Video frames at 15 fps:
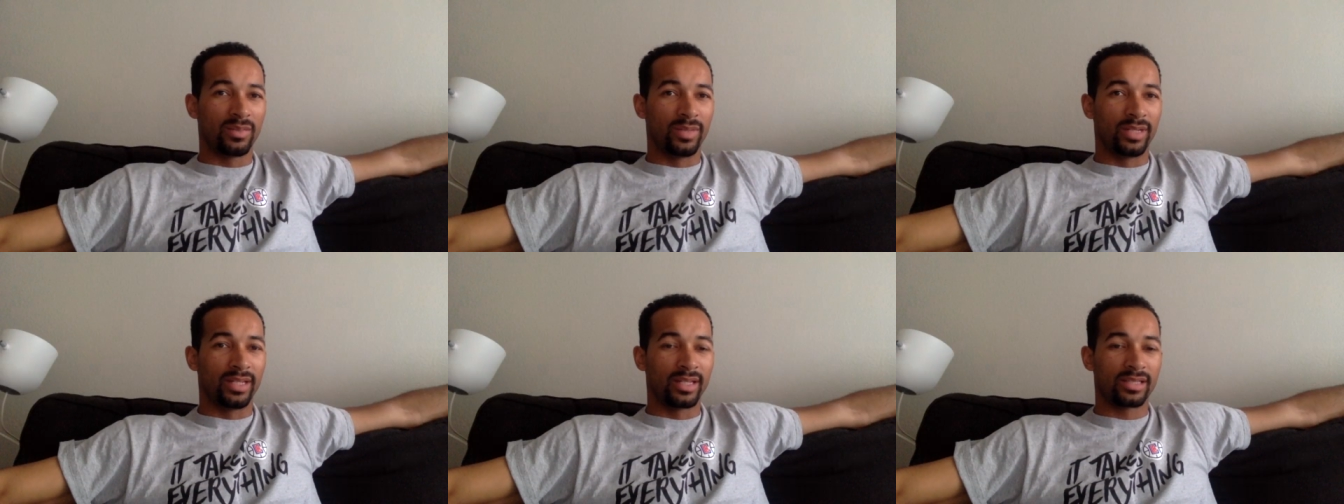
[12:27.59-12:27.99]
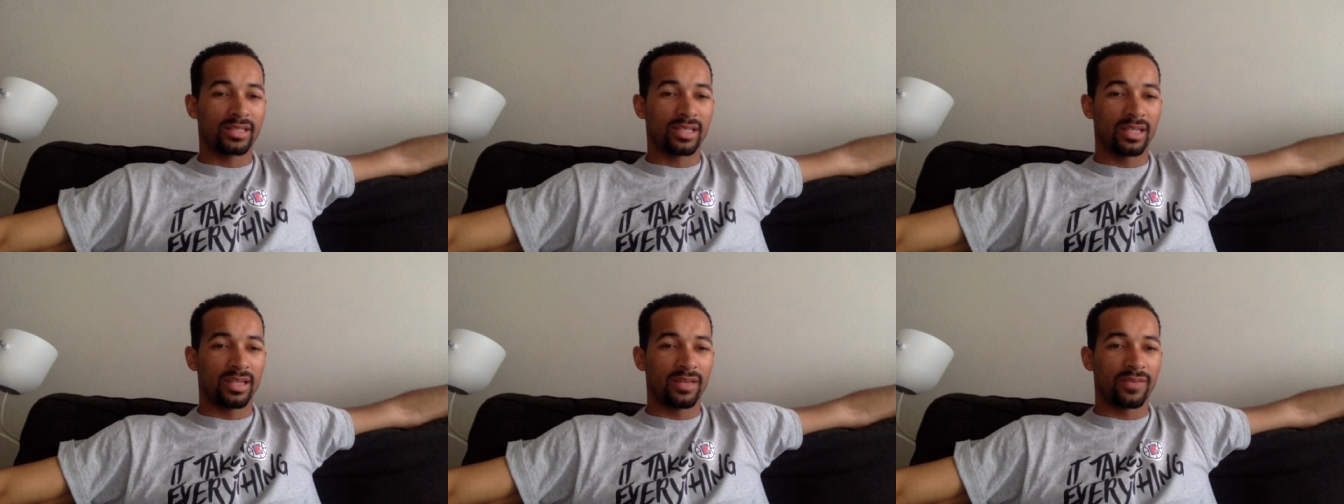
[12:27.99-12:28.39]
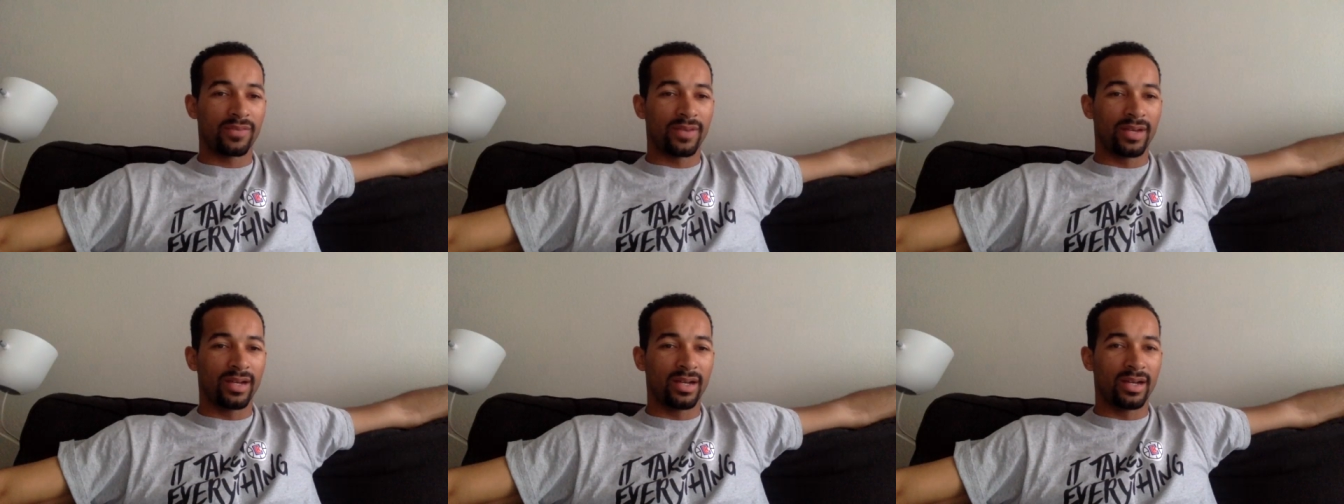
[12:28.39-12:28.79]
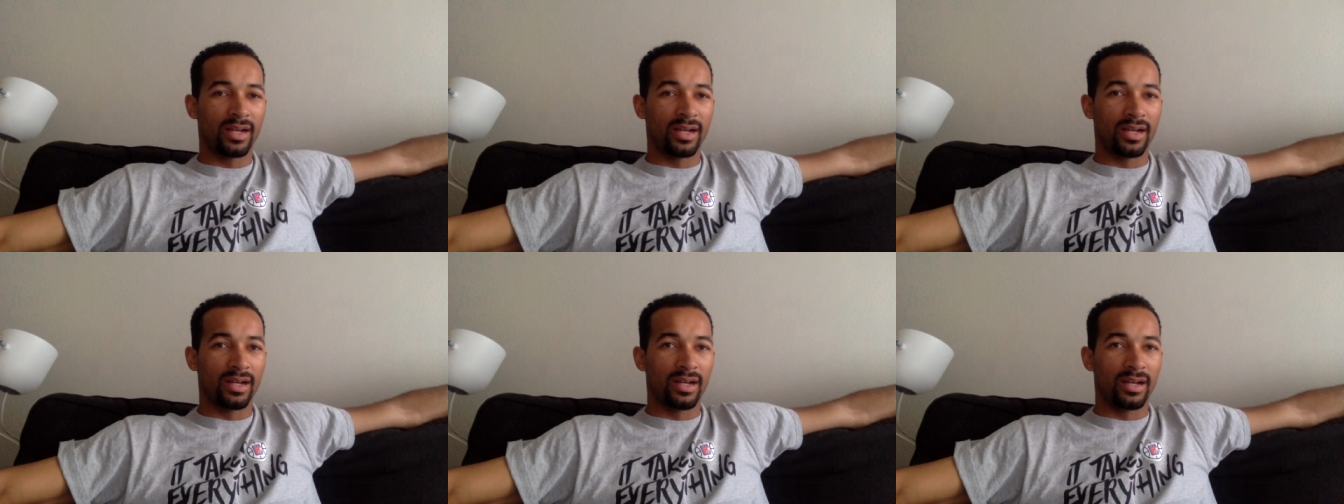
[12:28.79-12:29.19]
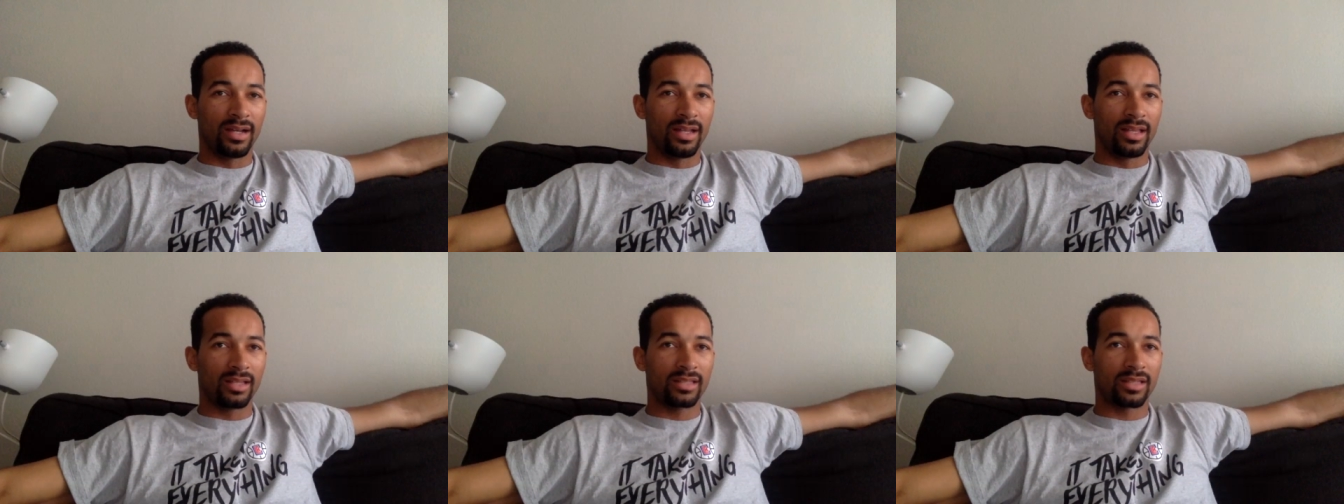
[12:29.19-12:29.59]
But let's see if uh,
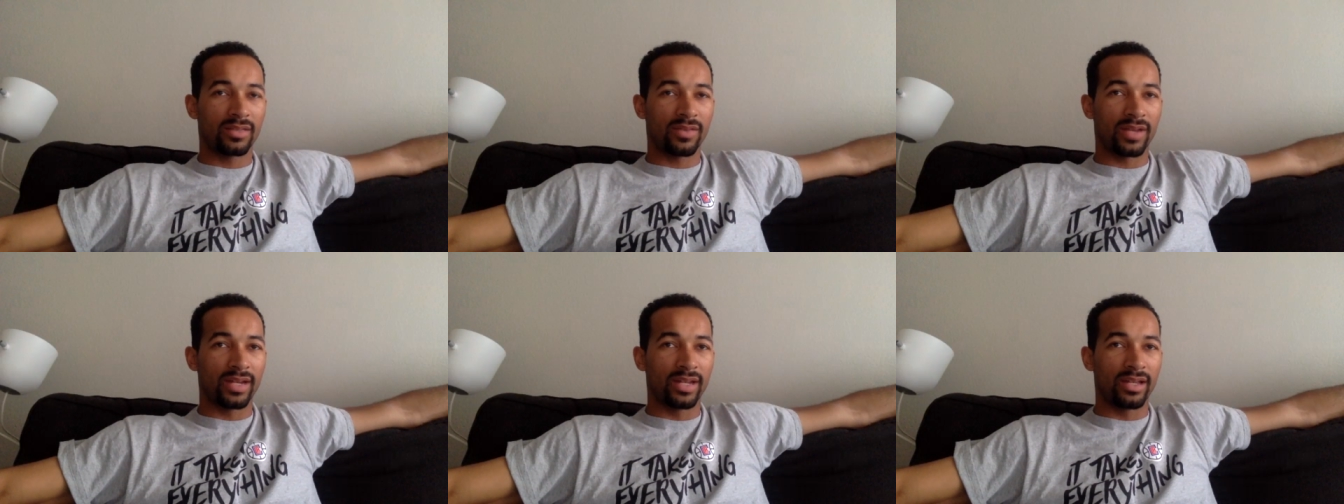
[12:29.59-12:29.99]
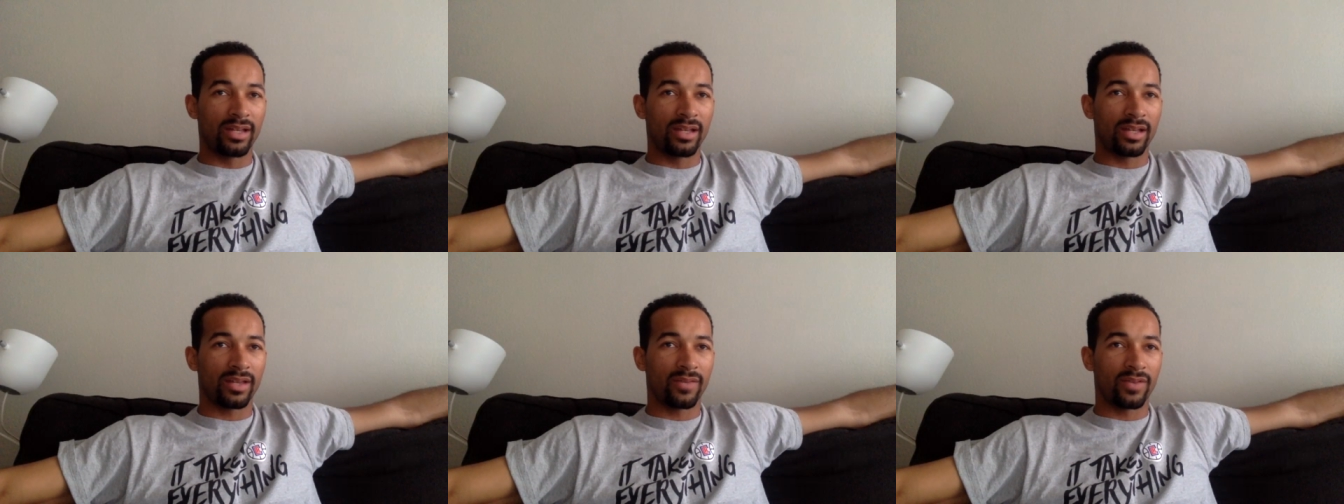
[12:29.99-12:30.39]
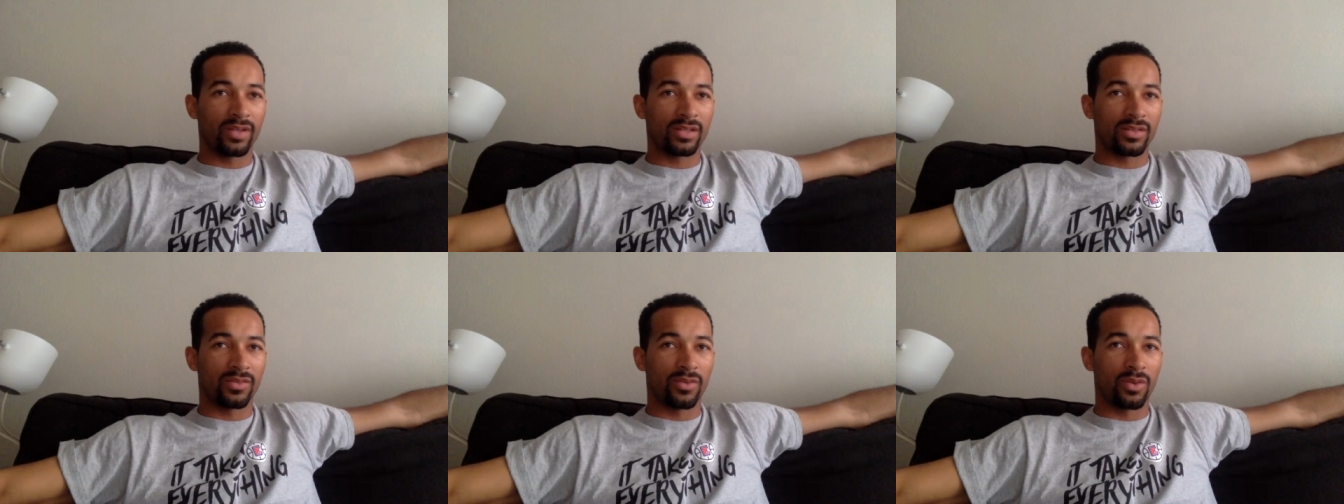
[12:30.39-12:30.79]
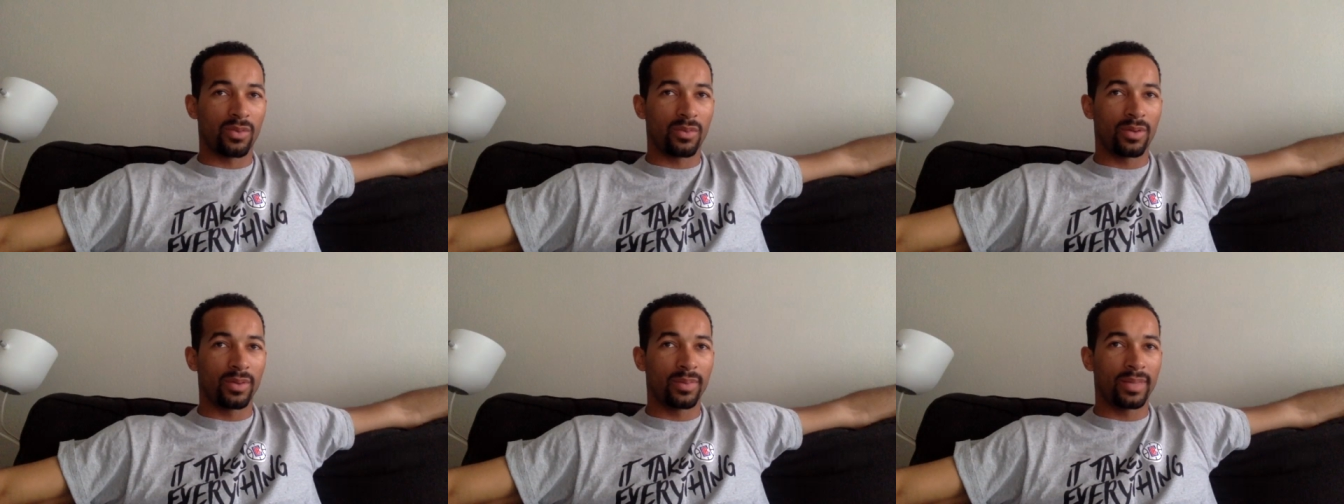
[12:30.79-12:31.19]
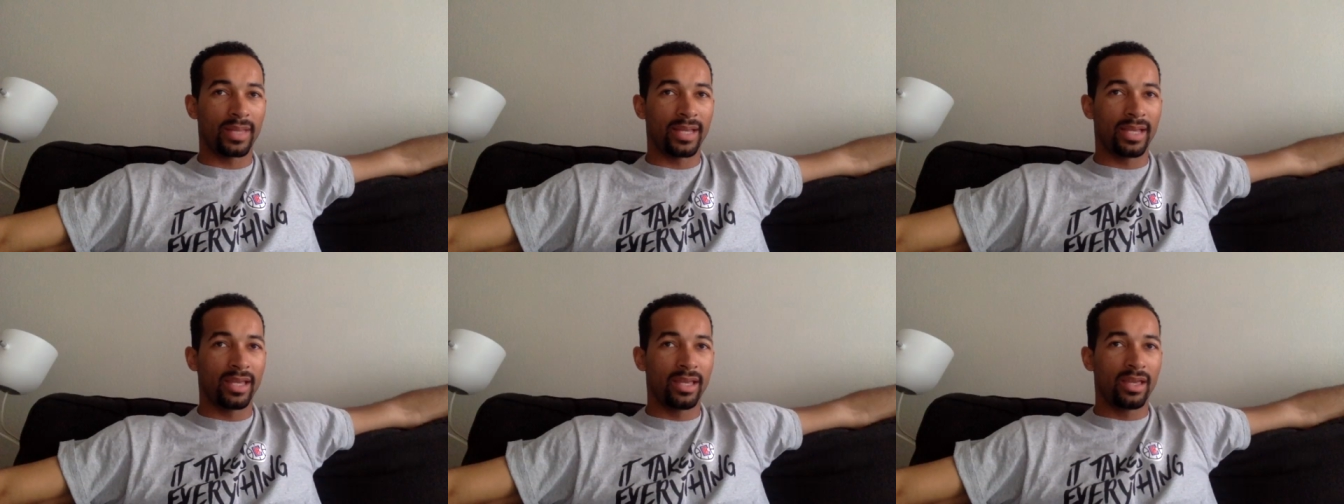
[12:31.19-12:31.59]
let's see if Rodney Hood converts a four point
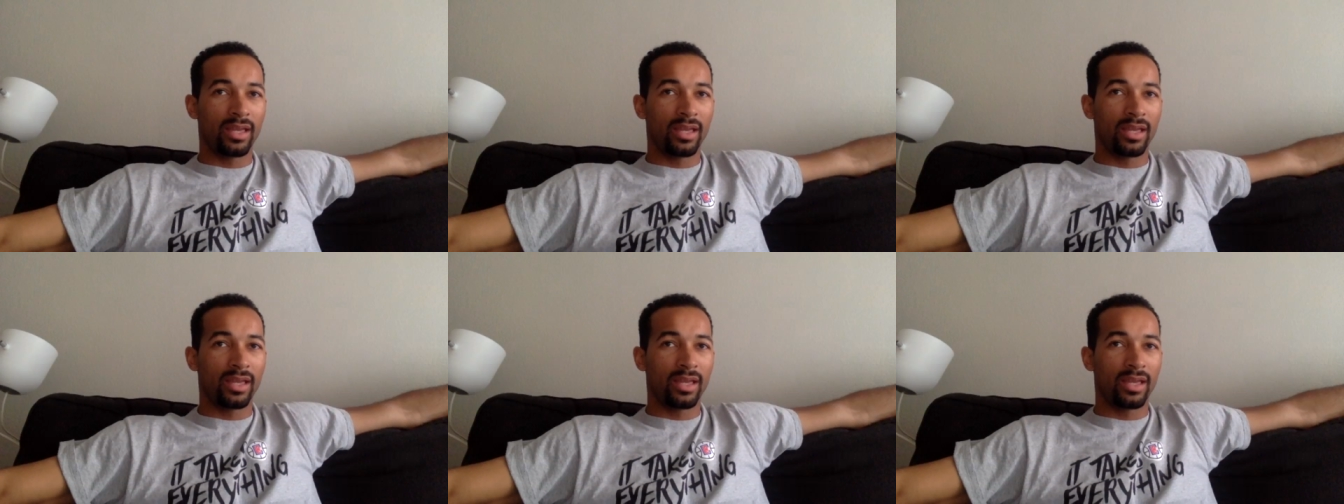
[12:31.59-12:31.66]
play.